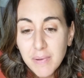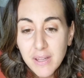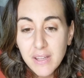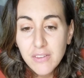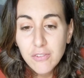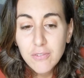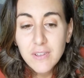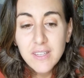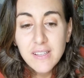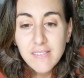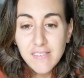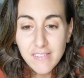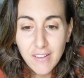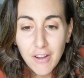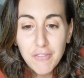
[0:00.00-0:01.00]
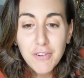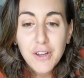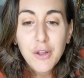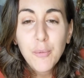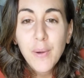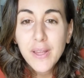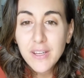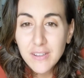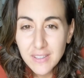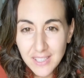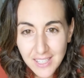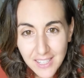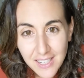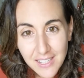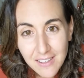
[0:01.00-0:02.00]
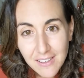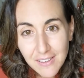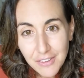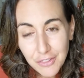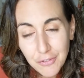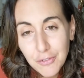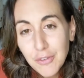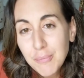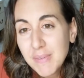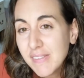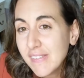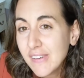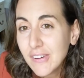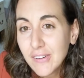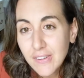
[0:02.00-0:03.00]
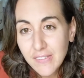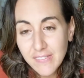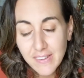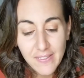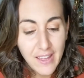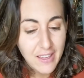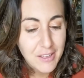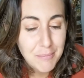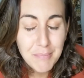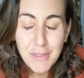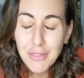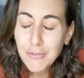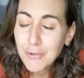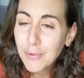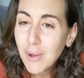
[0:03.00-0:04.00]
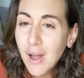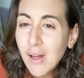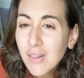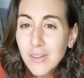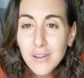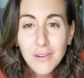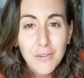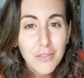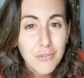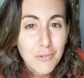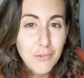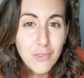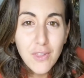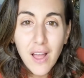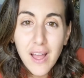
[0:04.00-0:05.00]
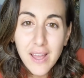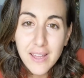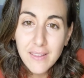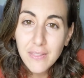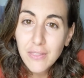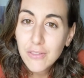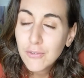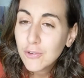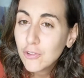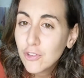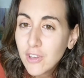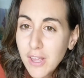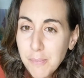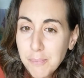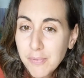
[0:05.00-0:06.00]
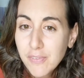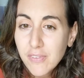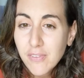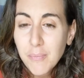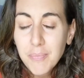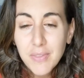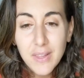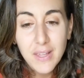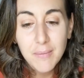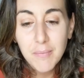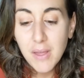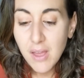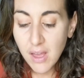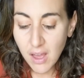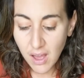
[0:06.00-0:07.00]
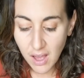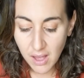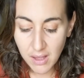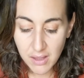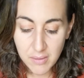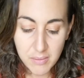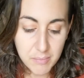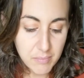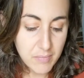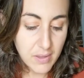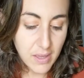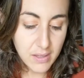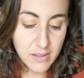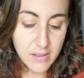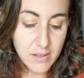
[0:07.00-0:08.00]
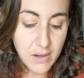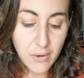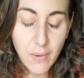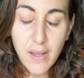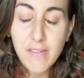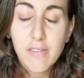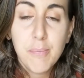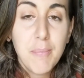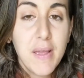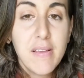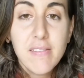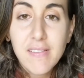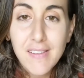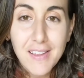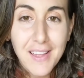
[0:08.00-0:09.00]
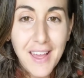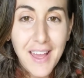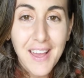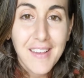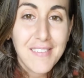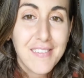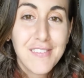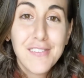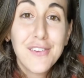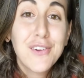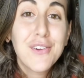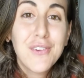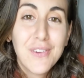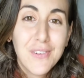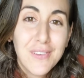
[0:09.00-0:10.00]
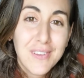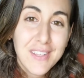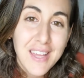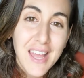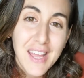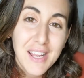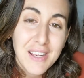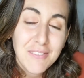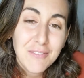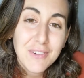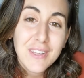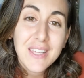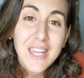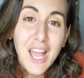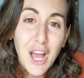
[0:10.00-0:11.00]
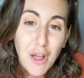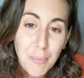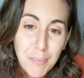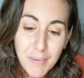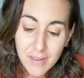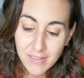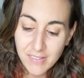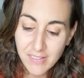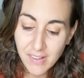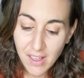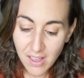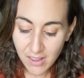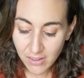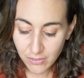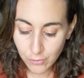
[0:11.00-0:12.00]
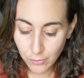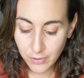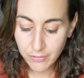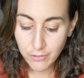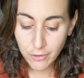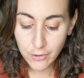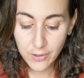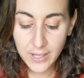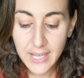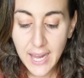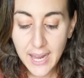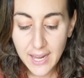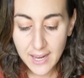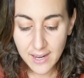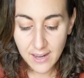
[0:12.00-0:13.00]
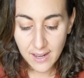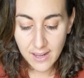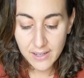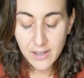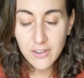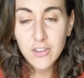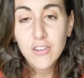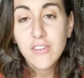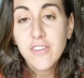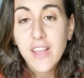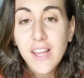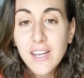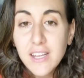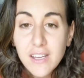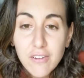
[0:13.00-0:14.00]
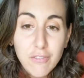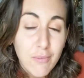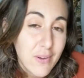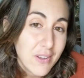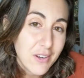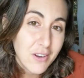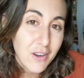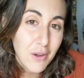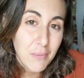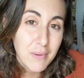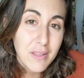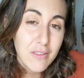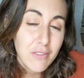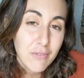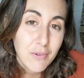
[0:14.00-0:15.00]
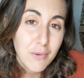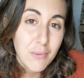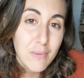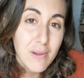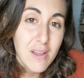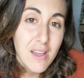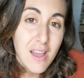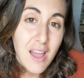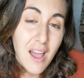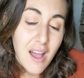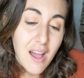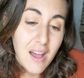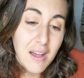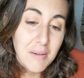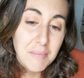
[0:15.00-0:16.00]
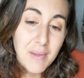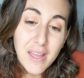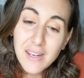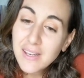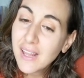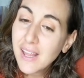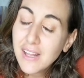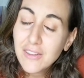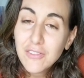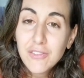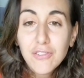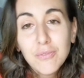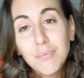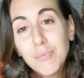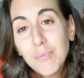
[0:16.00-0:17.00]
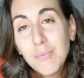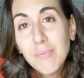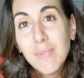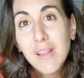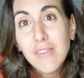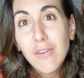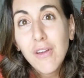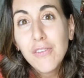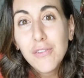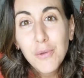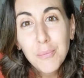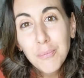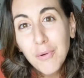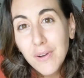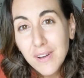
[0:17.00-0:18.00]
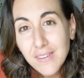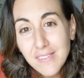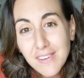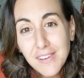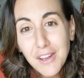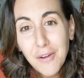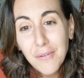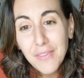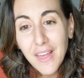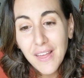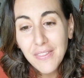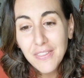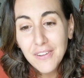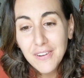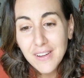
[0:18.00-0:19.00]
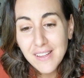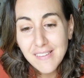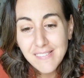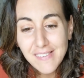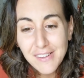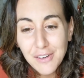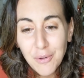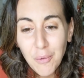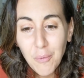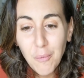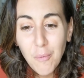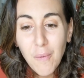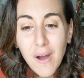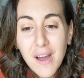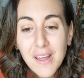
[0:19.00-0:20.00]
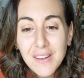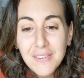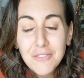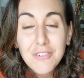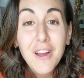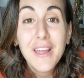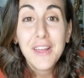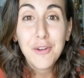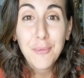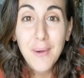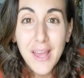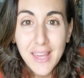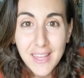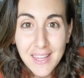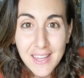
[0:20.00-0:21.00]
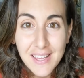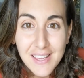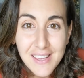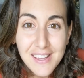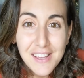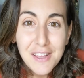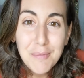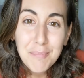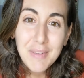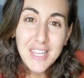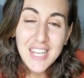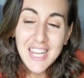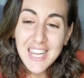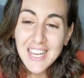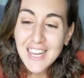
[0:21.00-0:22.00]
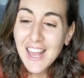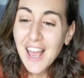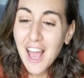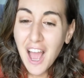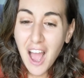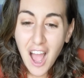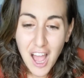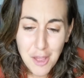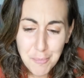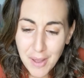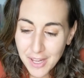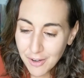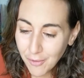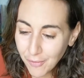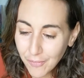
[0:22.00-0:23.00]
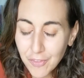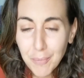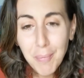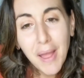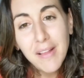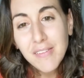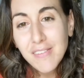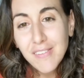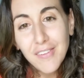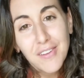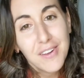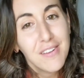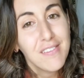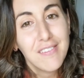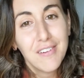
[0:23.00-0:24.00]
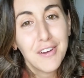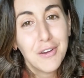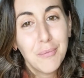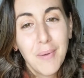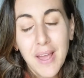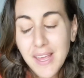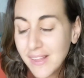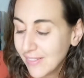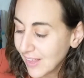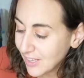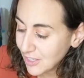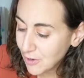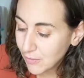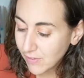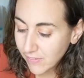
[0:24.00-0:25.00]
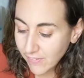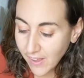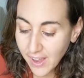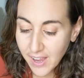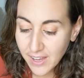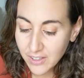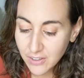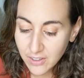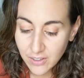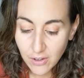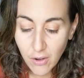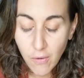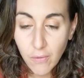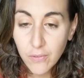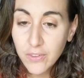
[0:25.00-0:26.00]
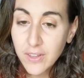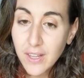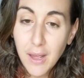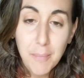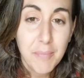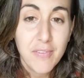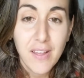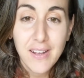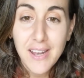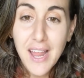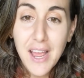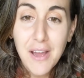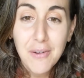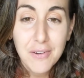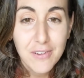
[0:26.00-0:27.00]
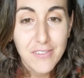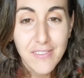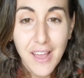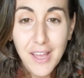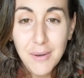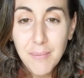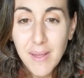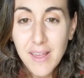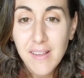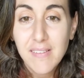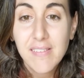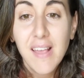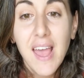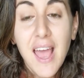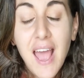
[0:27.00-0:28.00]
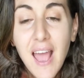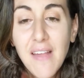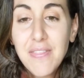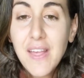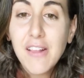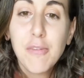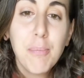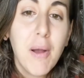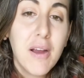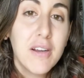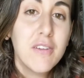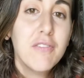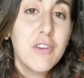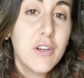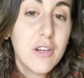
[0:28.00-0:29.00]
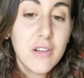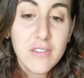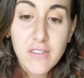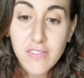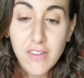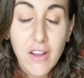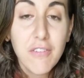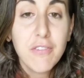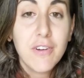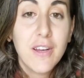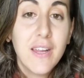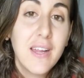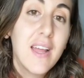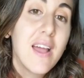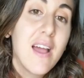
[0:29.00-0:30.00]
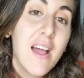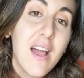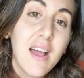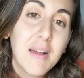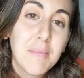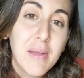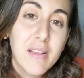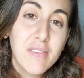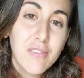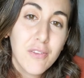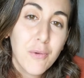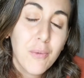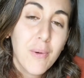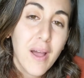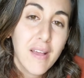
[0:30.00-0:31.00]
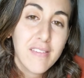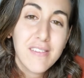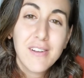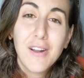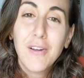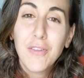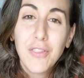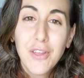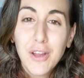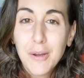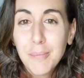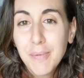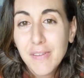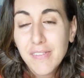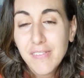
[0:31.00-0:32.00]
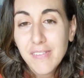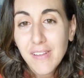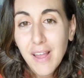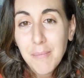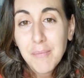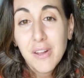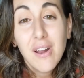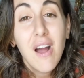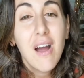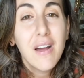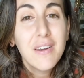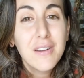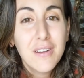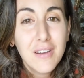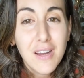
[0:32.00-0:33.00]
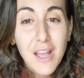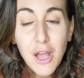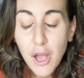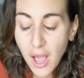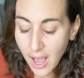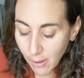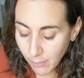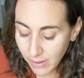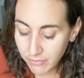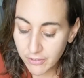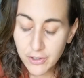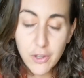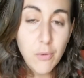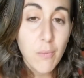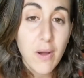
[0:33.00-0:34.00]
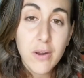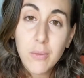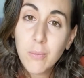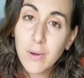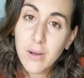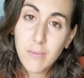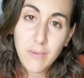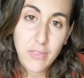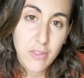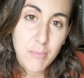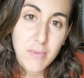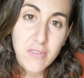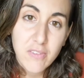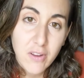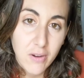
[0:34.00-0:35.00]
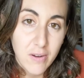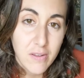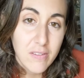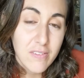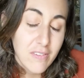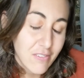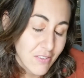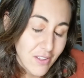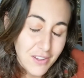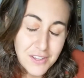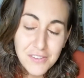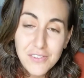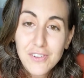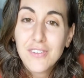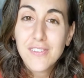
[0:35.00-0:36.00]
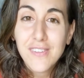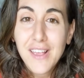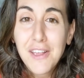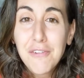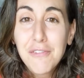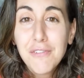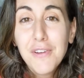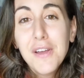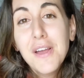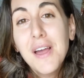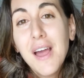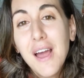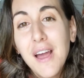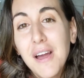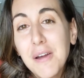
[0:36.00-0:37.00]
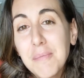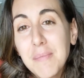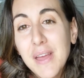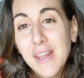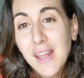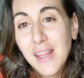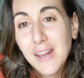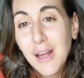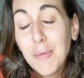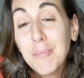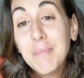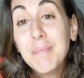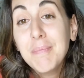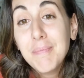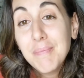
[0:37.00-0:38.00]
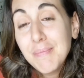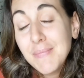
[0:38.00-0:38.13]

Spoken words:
But it's really discovering what you're needing through the materials, and that can be through color, through line, through shapes. Something, as basic as a circle can really help us sort of create an understanding of what you're going through. And it's also important to know that there isn't one right way, meaning I might hold a pencil in a certain way and then you decide you're going to hold it upside down or sideways, and that's part of your discovery. And so as an art therapist, I'm going to honor however you want to work with the materials as long as you're safe. And I'll,